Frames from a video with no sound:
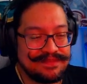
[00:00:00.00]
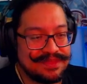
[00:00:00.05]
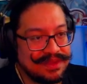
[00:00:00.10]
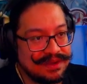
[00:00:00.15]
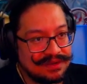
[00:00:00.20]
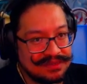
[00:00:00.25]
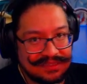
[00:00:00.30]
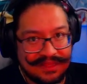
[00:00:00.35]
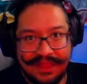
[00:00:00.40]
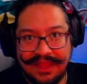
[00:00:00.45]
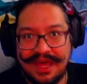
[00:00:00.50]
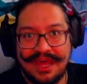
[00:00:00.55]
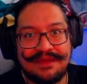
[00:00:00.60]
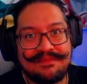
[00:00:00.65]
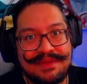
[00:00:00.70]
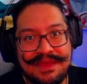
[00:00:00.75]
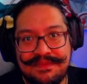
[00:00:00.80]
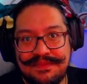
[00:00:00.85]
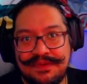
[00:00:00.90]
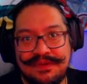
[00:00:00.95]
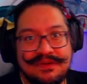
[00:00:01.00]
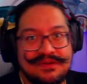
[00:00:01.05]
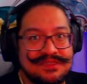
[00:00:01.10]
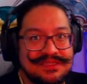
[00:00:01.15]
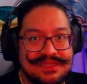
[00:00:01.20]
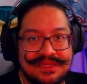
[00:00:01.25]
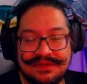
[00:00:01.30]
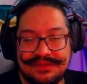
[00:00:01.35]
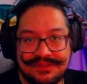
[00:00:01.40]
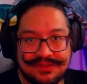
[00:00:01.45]
There is a lot of people who
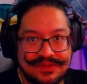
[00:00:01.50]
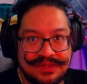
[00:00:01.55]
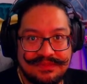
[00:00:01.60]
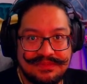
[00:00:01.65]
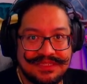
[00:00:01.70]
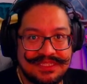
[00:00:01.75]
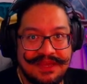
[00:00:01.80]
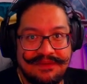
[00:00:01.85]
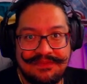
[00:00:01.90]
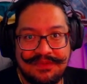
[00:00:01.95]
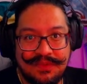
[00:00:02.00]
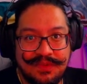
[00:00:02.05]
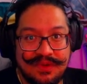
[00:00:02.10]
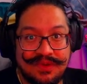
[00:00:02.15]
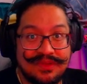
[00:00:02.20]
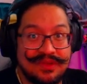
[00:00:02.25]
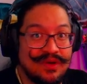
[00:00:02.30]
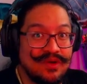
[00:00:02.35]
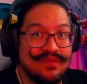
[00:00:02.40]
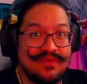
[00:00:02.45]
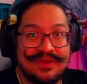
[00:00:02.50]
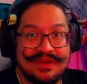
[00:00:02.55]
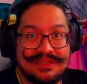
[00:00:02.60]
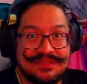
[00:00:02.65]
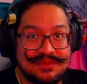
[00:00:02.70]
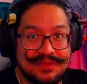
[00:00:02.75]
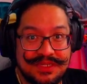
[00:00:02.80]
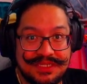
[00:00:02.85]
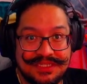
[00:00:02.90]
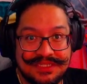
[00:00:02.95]
still stream Save the World over in
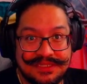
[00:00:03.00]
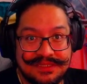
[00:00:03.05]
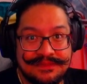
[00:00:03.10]
Twitch.